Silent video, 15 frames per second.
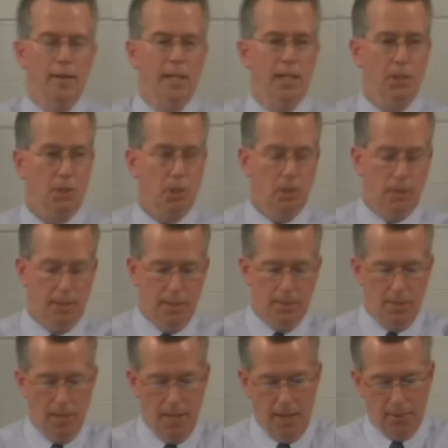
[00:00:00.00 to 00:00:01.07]
He certainly did
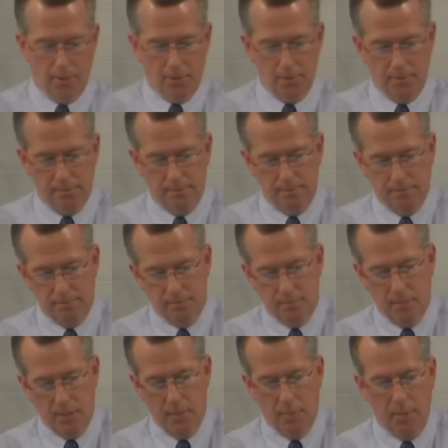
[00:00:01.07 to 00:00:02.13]
that.
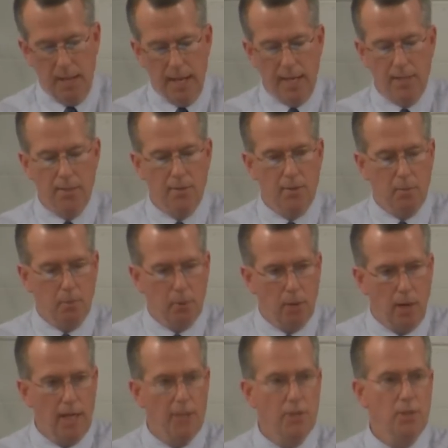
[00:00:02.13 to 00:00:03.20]
He paid the
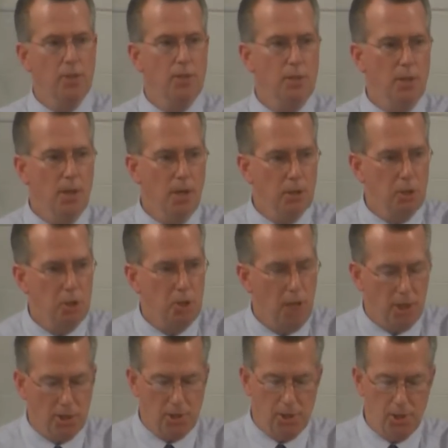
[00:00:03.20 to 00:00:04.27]
price to God's
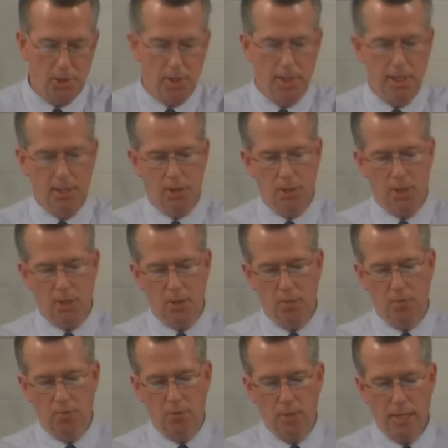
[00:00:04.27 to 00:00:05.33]
justice and he has set you
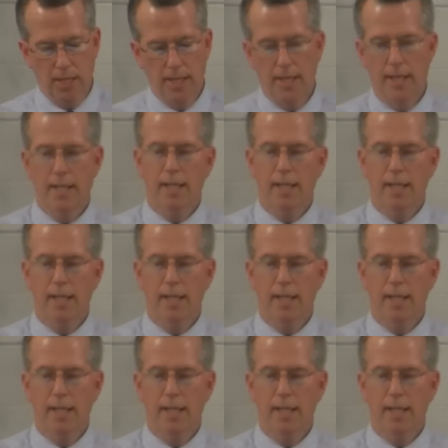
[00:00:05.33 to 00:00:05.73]
free.